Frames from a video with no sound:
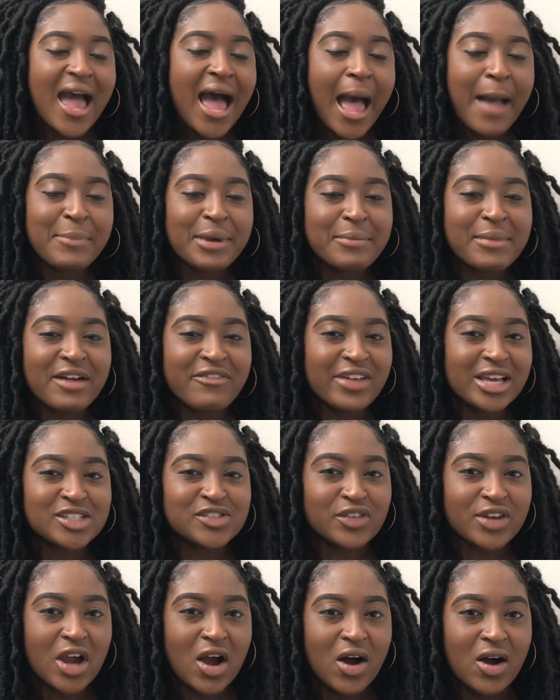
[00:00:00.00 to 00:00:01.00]
I beat my
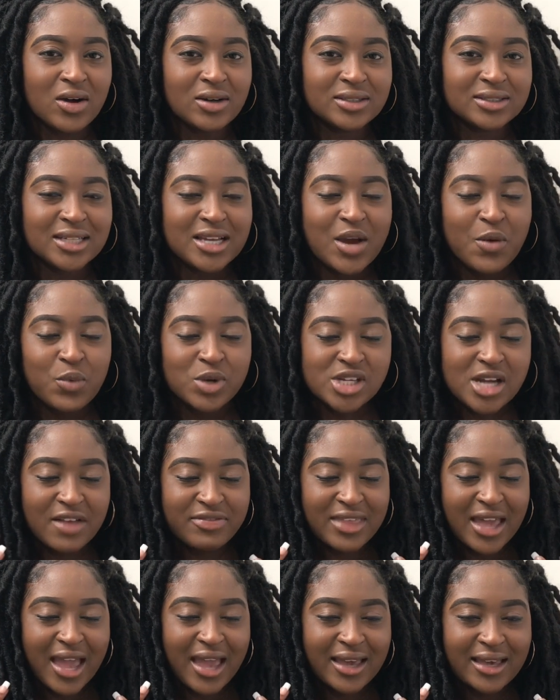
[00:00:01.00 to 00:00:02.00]
face for y'all. What
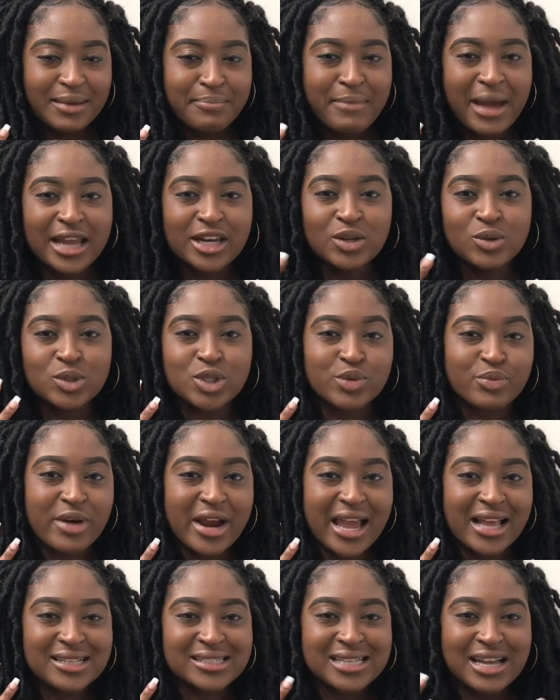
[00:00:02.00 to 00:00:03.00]
y'all think? My new
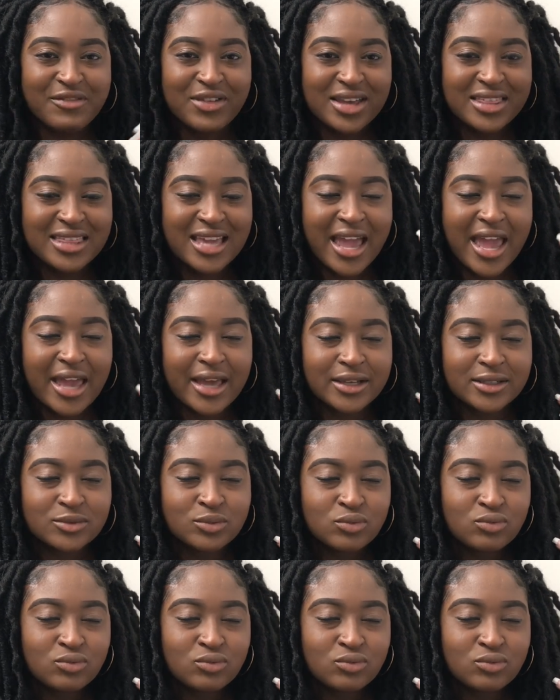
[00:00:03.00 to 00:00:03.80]
dreads and everything.